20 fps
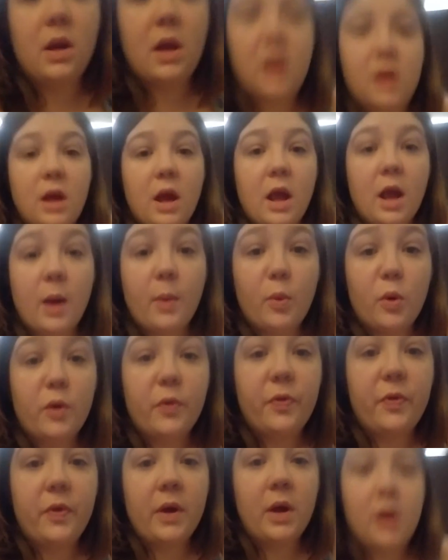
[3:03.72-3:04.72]
camera
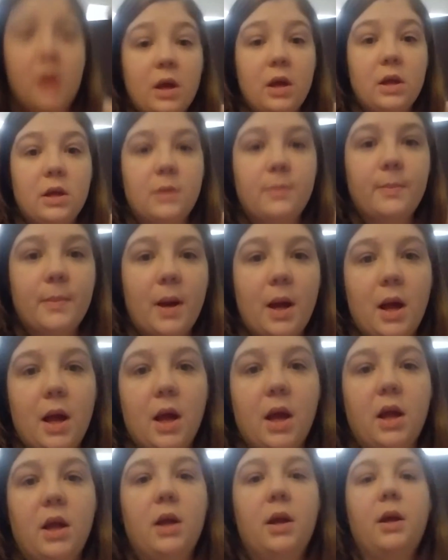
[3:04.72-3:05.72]
thing.
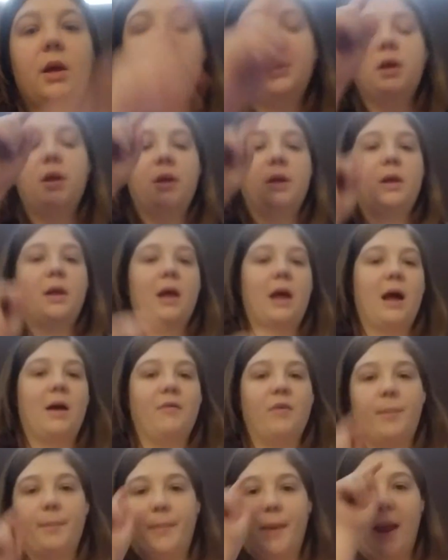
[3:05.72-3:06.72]
I
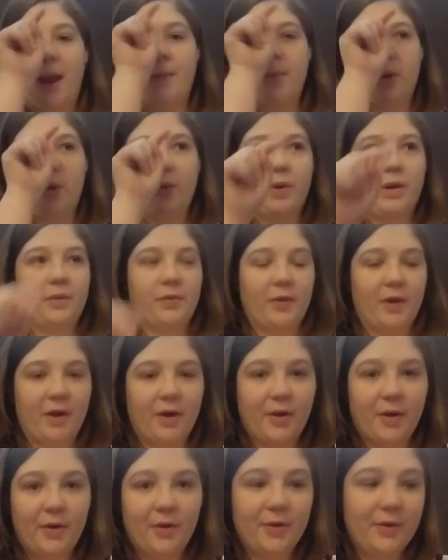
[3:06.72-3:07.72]
have a baby right
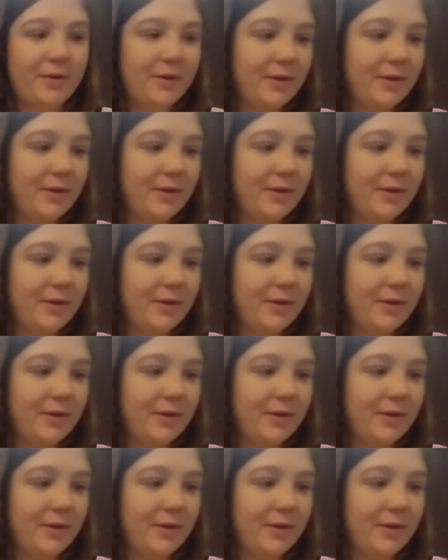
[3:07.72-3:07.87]
there.